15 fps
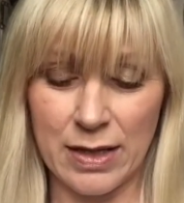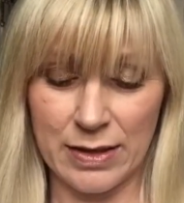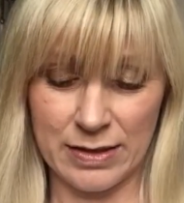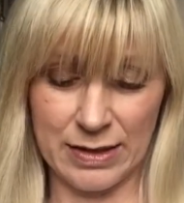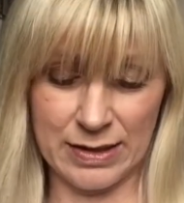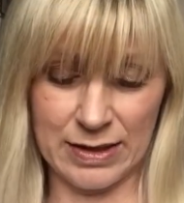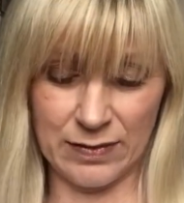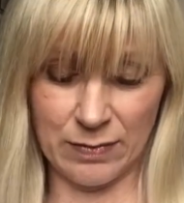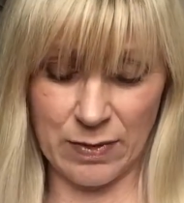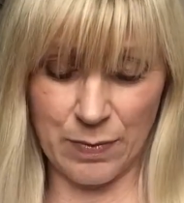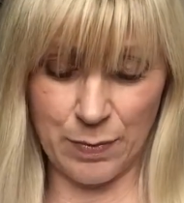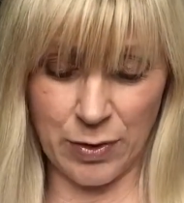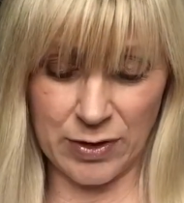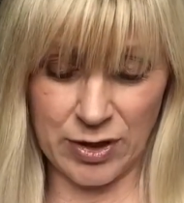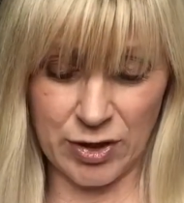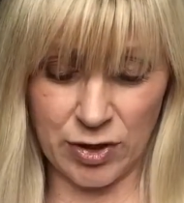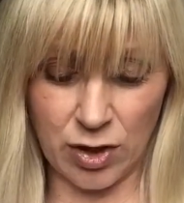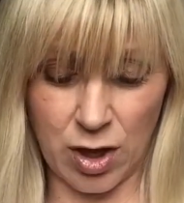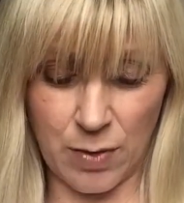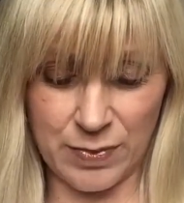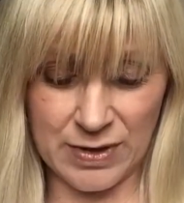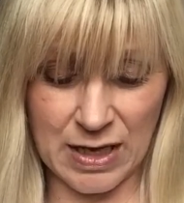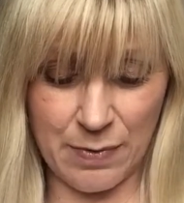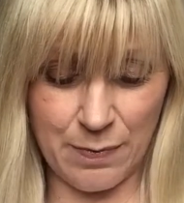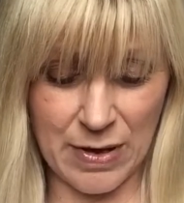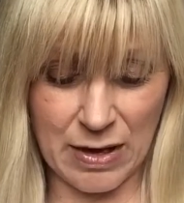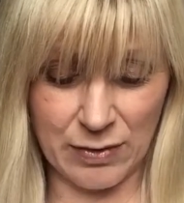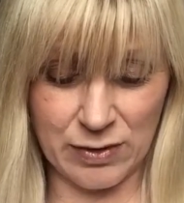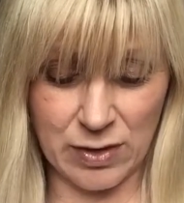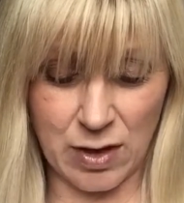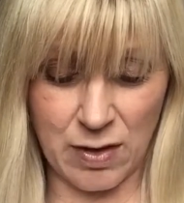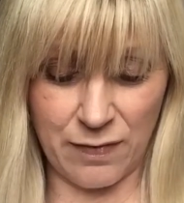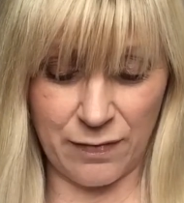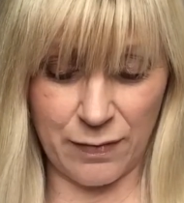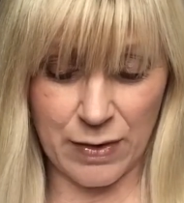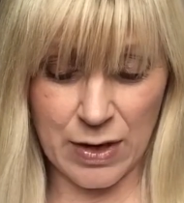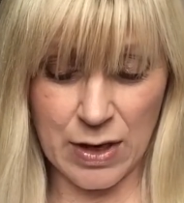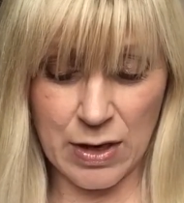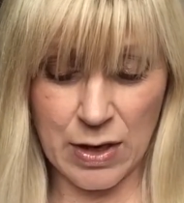So this is from the Body Shop, £10 off.